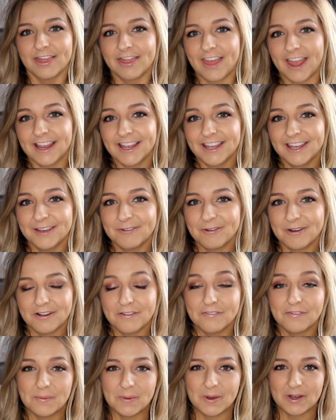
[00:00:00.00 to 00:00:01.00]
Thank you
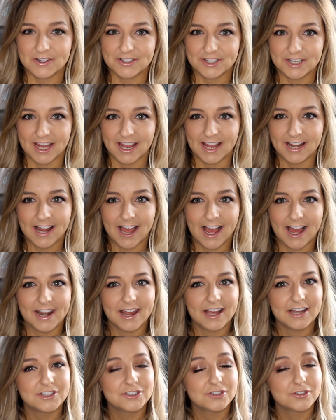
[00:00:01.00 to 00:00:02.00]
all for watching,
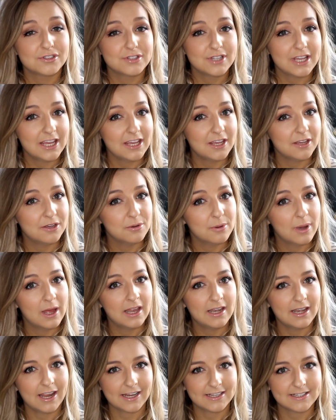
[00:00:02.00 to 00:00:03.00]
and I shall see you
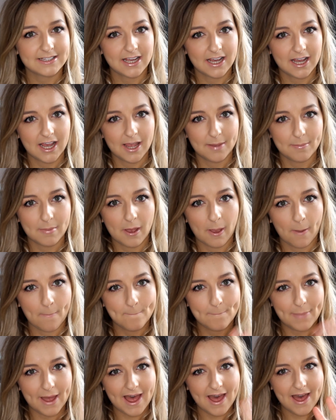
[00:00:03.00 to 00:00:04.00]
next time.
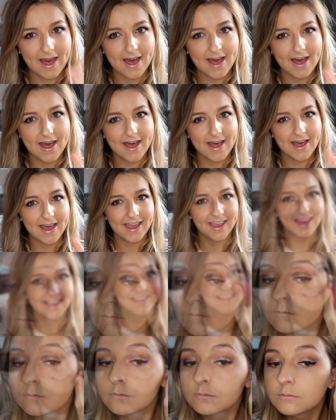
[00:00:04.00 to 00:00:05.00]
Bye!
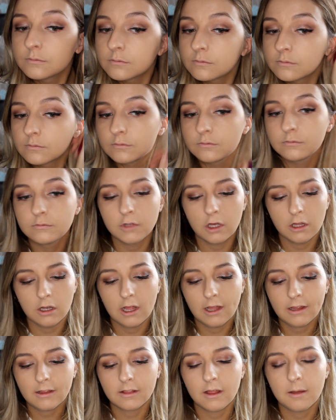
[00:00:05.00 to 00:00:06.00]
Not
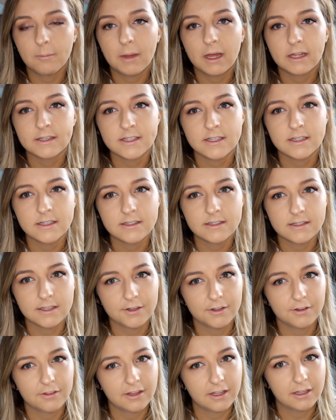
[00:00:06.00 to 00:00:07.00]
like that matters.
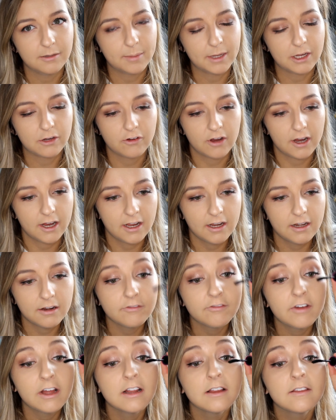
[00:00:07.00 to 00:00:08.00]
I don't think you'll be crying
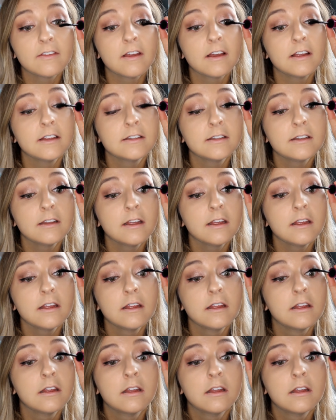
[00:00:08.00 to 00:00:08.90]
on Valentine's Day.